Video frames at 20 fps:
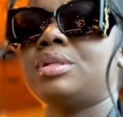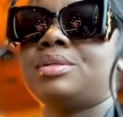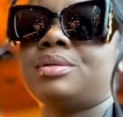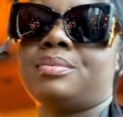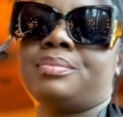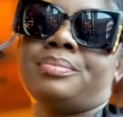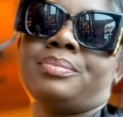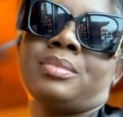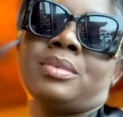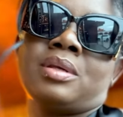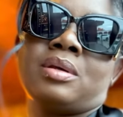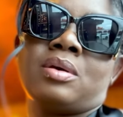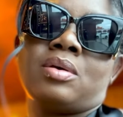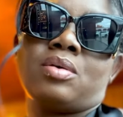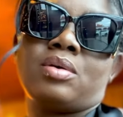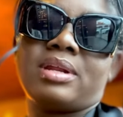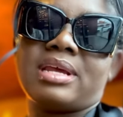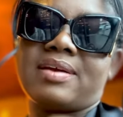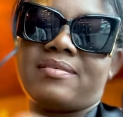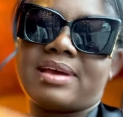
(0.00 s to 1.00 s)
the one
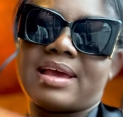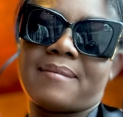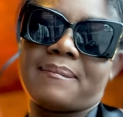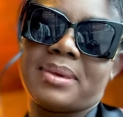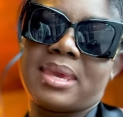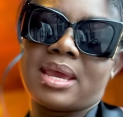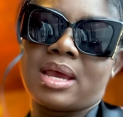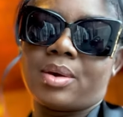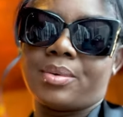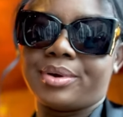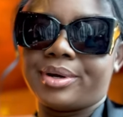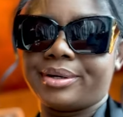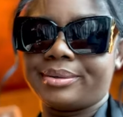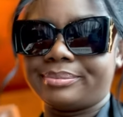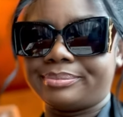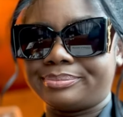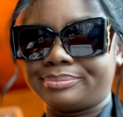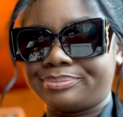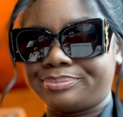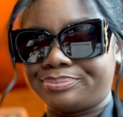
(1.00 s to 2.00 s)
that I
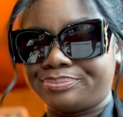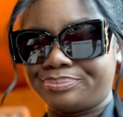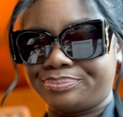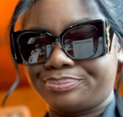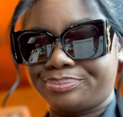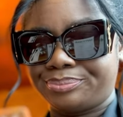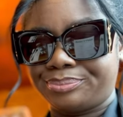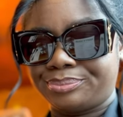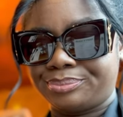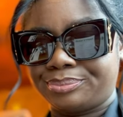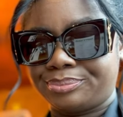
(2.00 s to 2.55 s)
belong